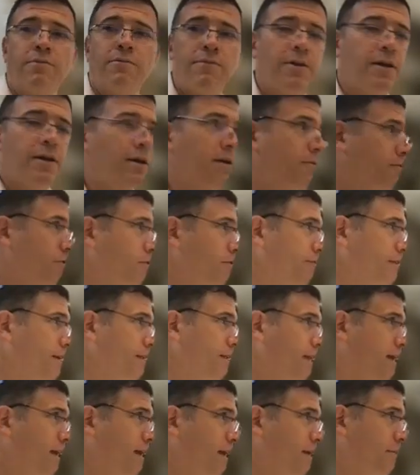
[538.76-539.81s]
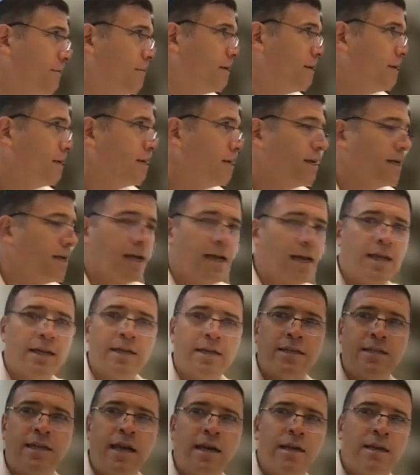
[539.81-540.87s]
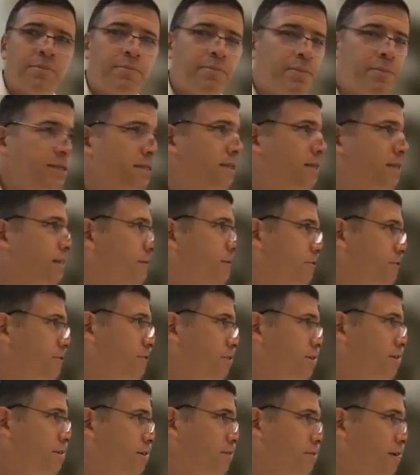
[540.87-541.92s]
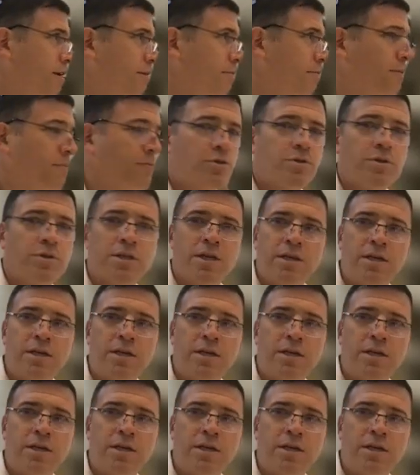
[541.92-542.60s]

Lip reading: Reuven came and dug a pit in the Rishus Harabim, which was